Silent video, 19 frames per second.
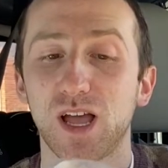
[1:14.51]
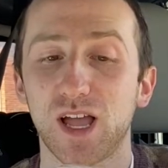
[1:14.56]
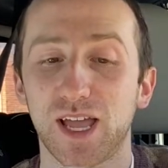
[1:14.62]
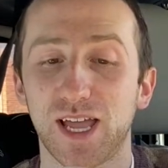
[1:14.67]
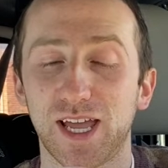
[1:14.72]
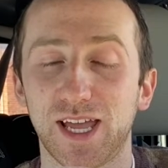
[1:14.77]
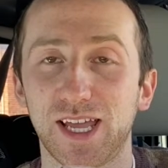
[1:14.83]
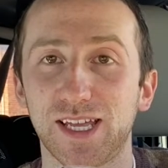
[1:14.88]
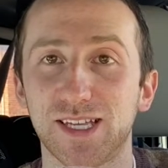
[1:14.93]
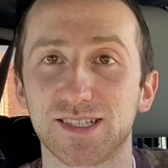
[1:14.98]

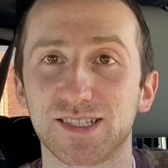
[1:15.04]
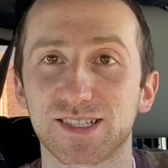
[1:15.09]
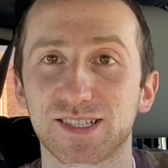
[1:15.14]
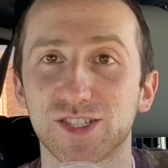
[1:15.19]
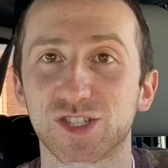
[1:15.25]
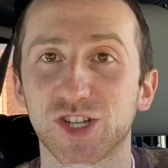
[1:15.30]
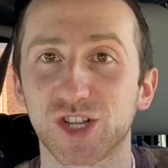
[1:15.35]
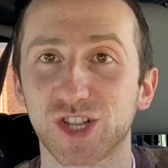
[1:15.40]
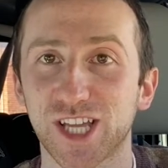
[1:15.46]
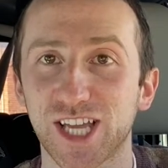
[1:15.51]
It is
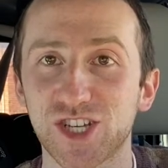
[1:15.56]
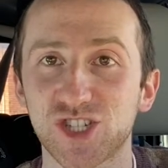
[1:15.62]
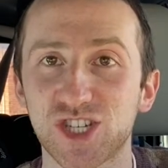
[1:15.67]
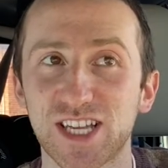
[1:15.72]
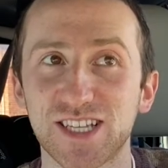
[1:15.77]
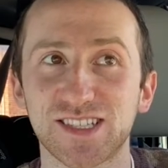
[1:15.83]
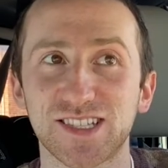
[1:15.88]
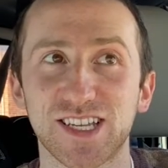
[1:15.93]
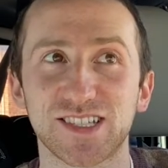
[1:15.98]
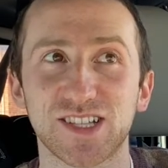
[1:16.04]

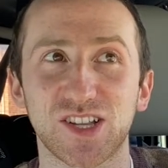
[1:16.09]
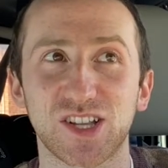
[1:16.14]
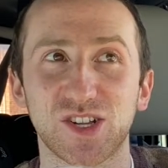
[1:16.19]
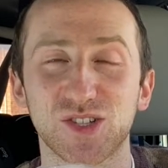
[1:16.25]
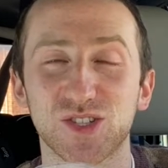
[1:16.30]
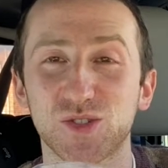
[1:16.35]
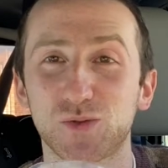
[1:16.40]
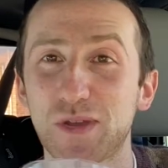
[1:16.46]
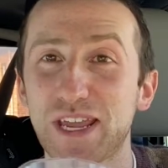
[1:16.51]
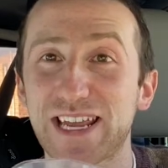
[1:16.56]
delicious. It's a little
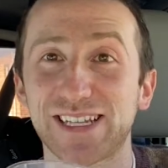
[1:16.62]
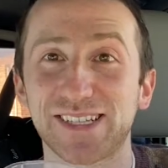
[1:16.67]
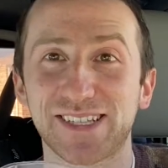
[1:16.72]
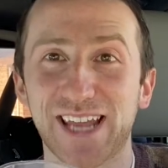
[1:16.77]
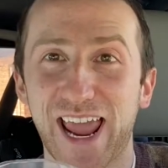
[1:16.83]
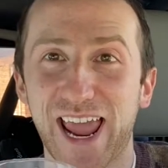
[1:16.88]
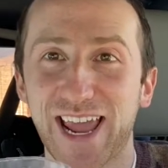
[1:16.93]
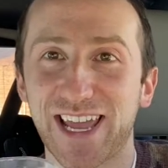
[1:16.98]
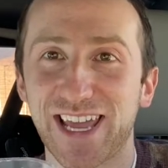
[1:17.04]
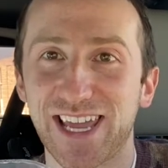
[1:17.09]
sweet and
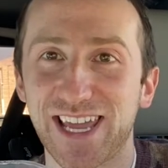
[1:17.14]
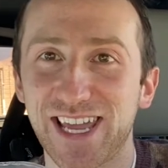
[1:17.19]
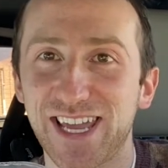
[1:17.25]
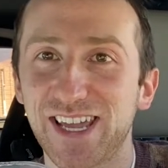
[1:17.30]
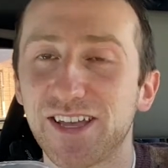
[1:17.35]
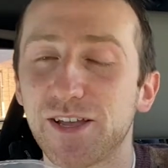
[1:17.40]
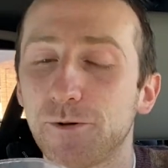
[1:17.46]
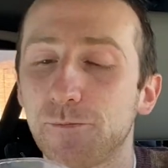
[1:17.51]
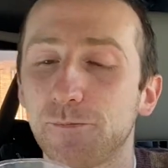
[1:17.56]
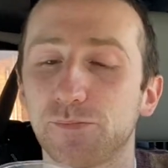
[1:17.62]
tangy.
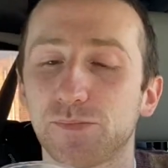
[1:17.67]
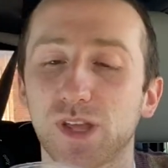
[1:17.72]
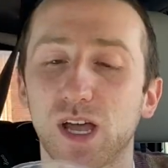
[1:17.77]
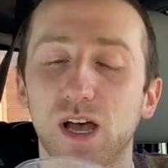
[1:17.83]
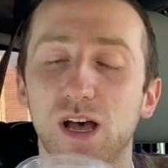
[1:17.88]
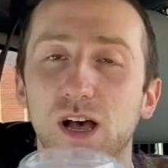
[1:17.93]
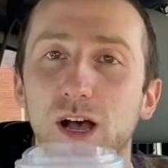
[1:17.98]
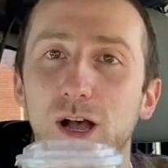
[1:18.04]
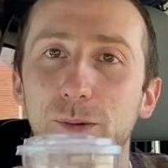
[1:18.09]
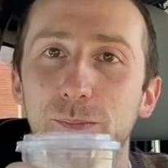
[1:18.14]

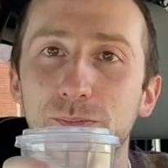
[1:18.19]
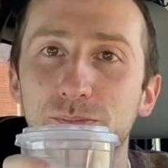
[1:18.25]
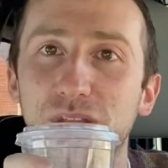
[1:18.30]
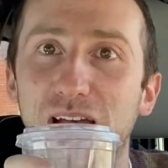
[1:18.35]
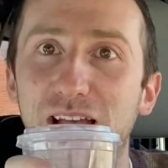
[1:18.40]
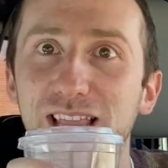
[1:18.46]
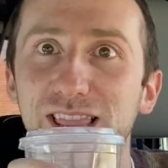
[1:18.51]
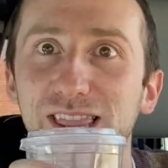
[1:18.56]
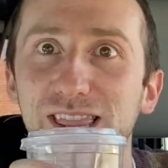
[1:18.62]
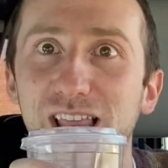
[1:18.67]
Um,
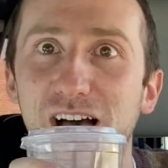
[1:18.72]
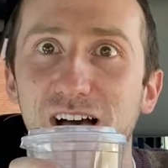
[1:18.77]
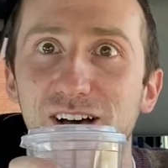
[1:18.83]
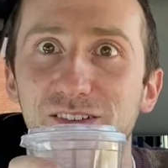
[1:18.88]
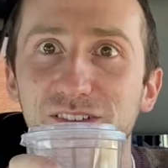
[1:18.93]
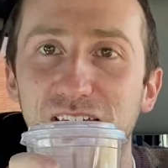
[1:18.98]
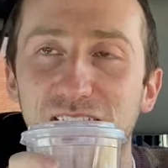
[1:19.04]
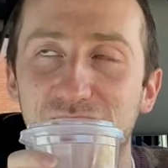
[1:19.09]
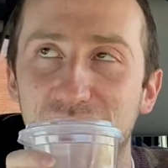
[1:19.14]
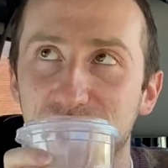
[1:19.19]
I love
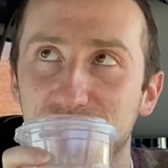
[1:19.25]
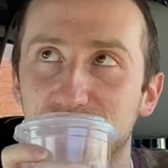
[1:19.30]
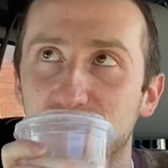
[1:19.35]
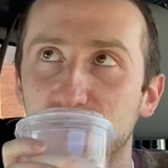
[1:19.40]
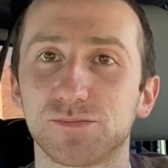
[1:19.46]
it.